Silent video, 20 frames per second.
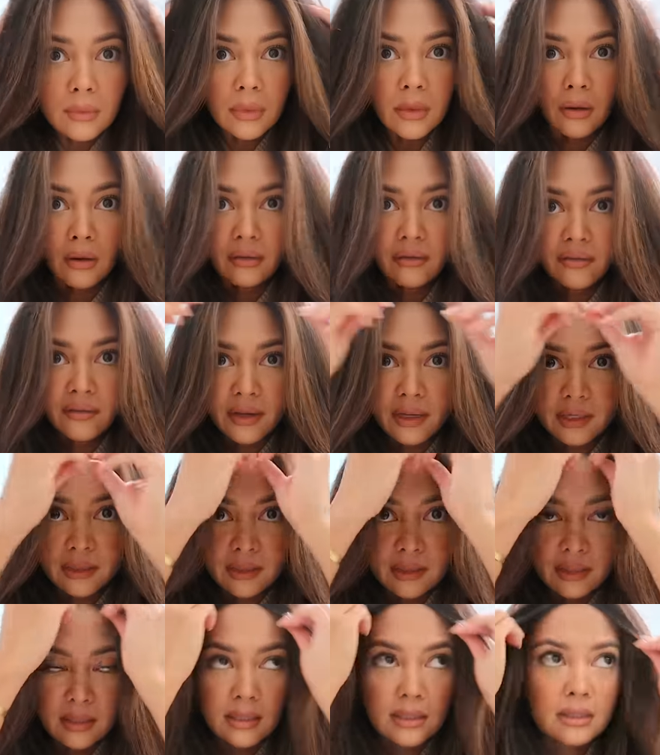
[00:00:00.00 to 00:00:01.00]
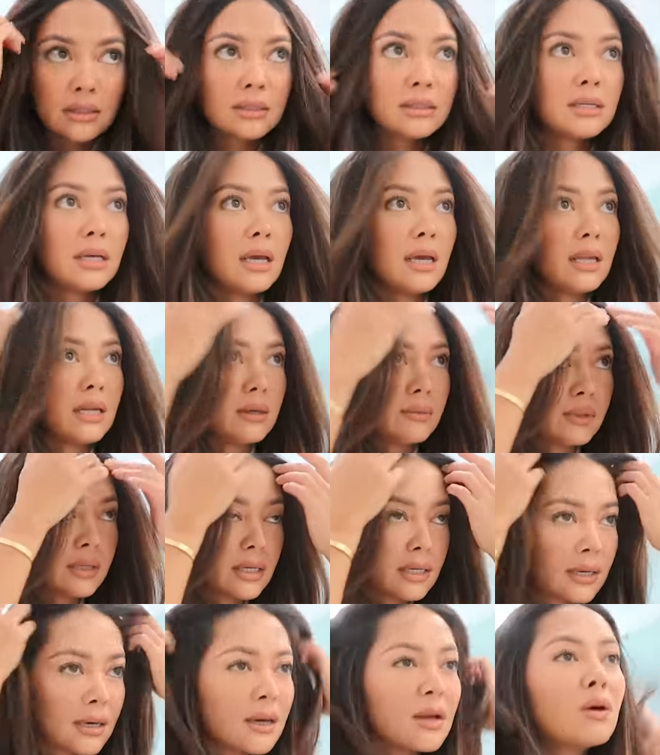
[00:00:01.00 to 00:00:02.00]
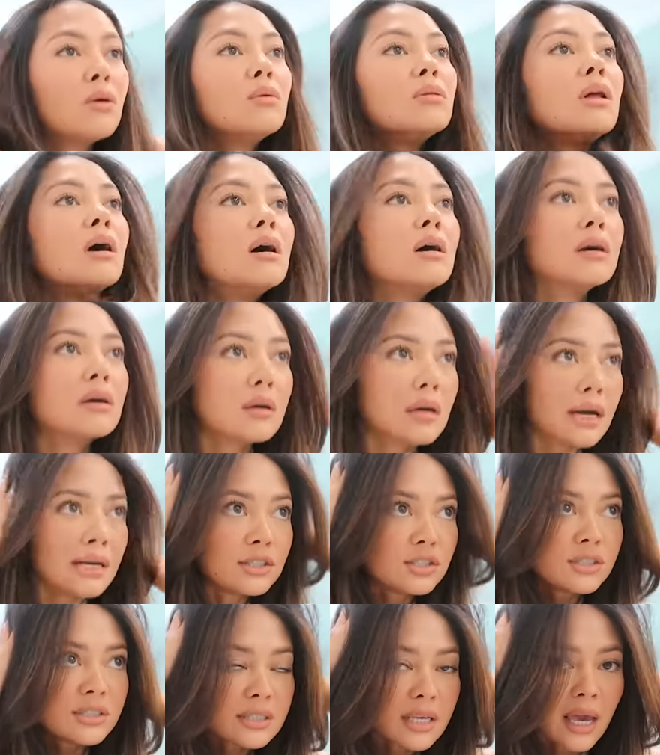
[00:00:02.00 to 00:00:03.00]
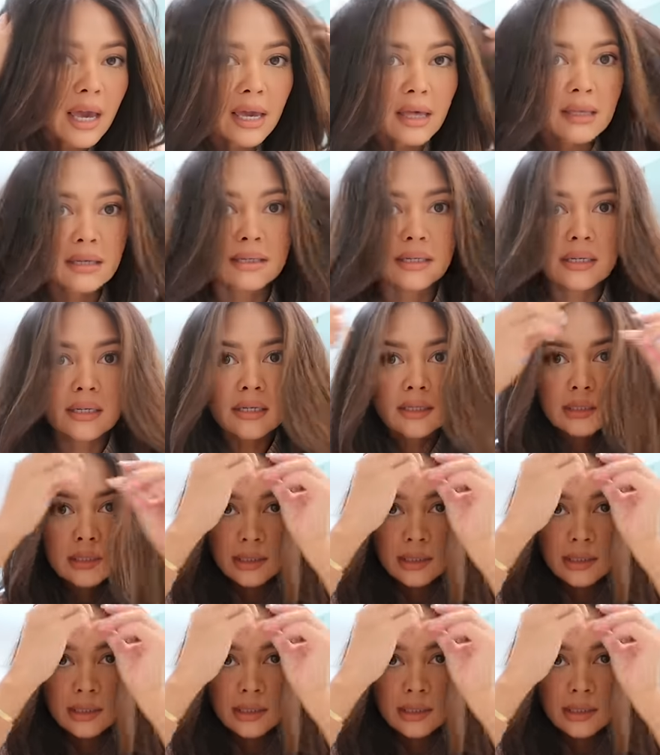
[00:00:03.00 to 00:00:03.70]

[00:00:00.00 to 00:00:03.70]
No offense to anyone that can go long. I just can't.